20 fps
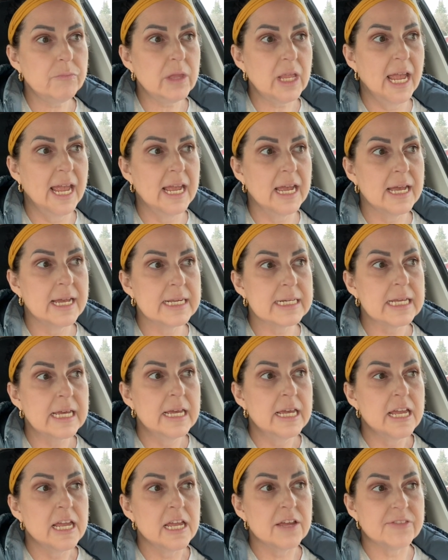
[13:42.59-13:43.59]
And
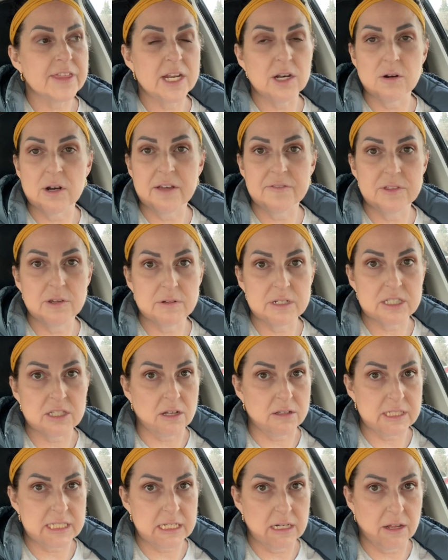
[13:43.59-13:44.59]
if they don't have the
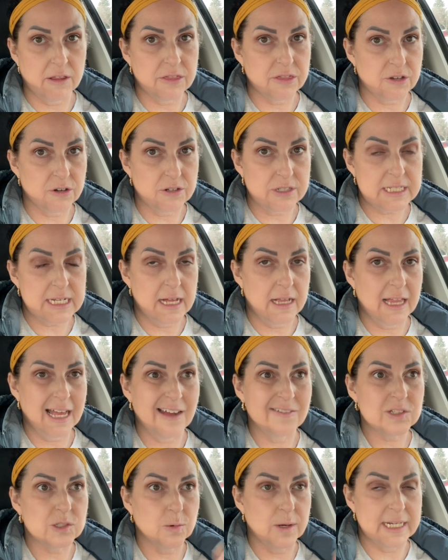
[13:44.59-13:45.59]
results in on Thursday, I'll
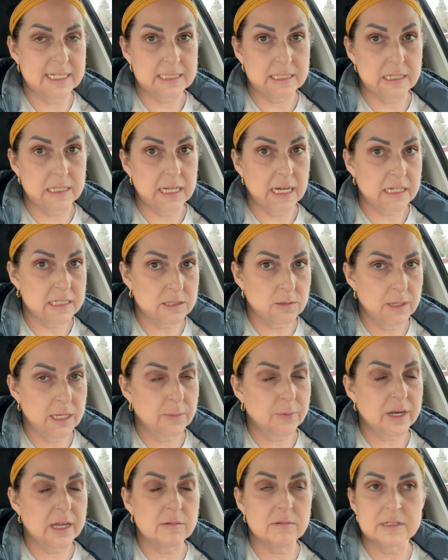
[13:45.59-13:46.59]
have to wait until next
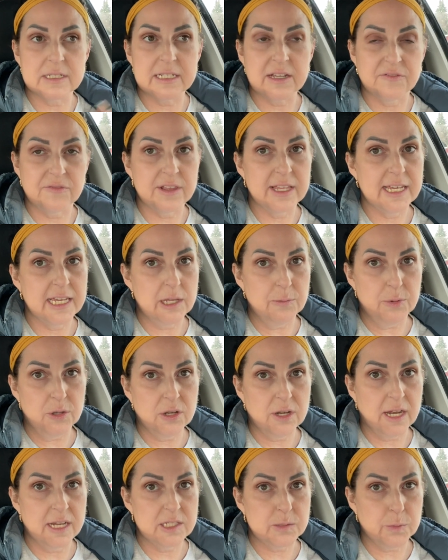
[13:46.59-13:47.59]
week, but I will definitely keep you
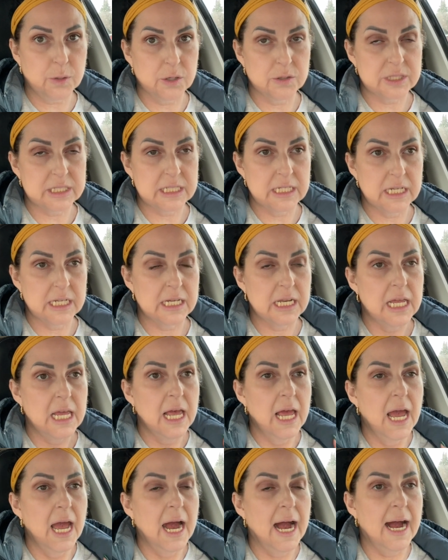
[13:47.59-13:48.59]
guys posted.
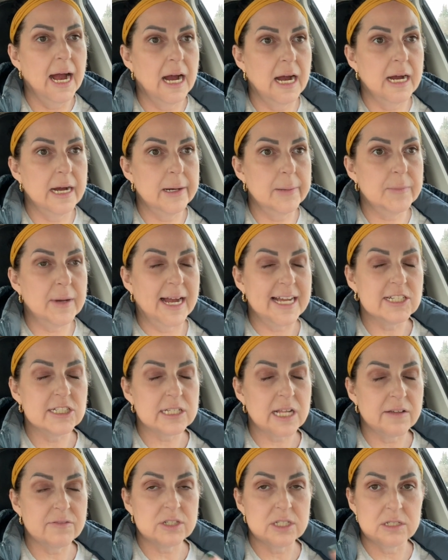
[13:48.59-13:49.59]
I
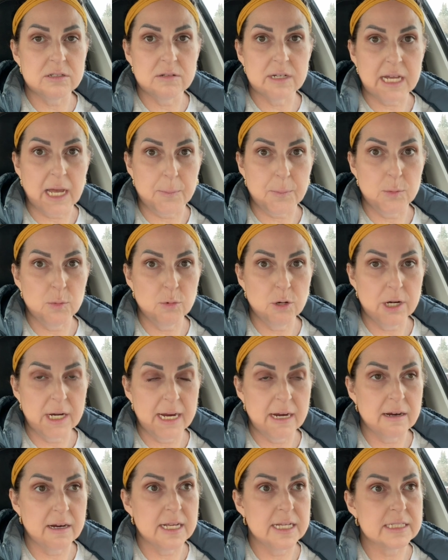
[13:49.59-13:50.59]
just have to do a couple more
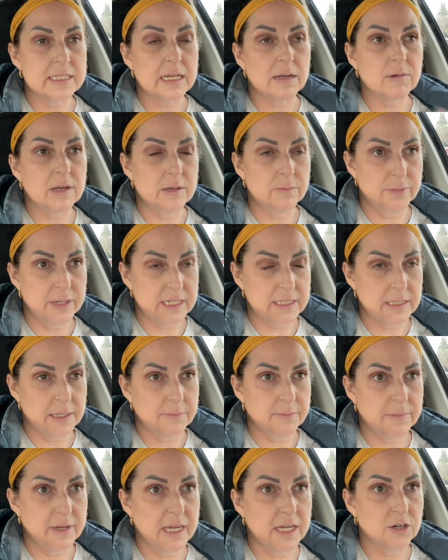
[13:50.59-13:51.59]
errands. I went and picked
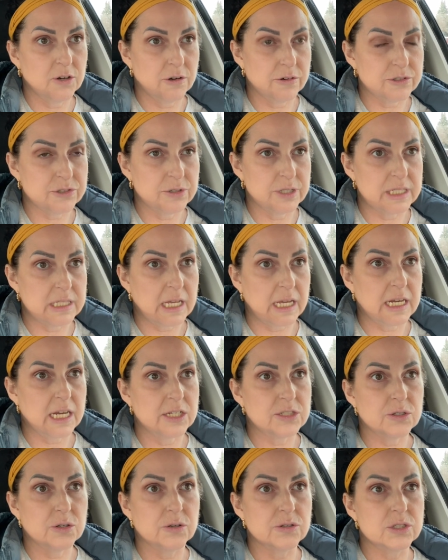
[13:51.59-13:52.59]
up my groceries like
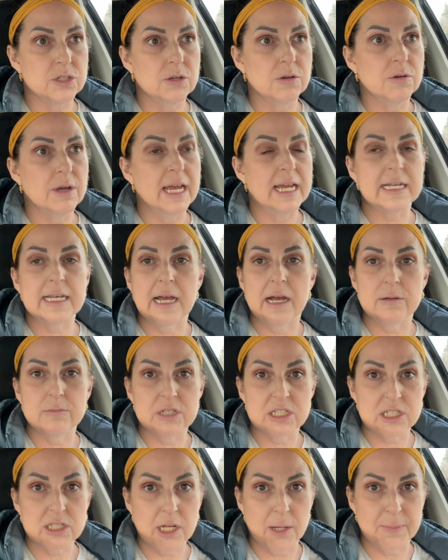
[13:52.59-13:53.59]
I told you, and now I'm
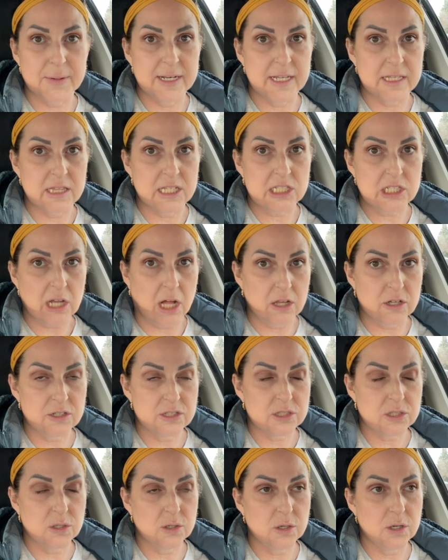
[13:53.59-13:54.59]
just stopping at the dollar
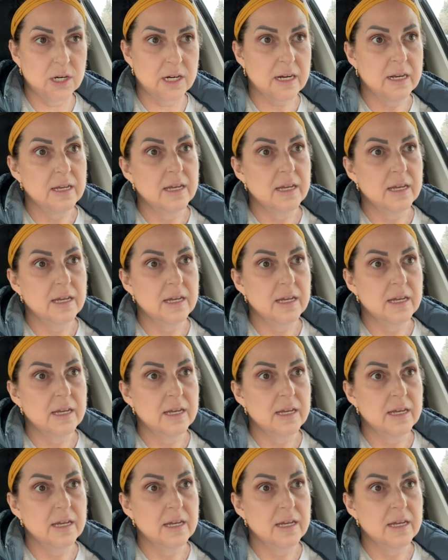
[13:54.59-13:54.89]
store,